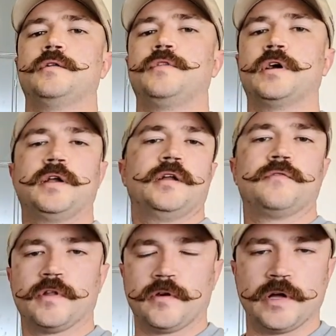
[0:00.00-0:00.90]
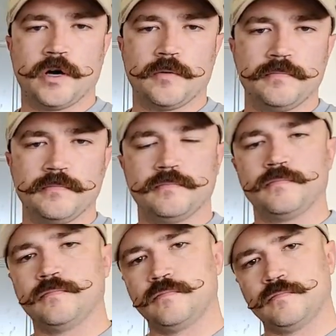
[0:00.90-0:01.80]
they're in need of a little help,
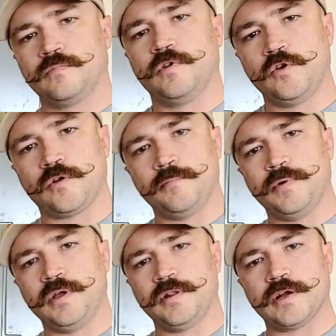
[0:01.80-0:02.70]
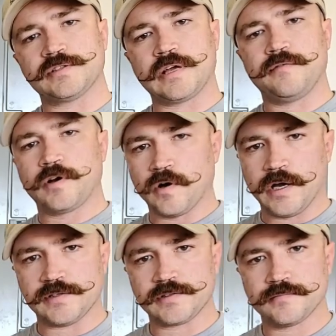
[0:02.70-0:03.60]
you can be their saving
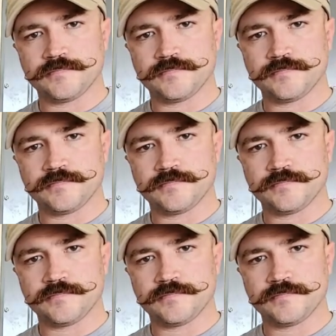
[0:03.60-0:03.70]
grace.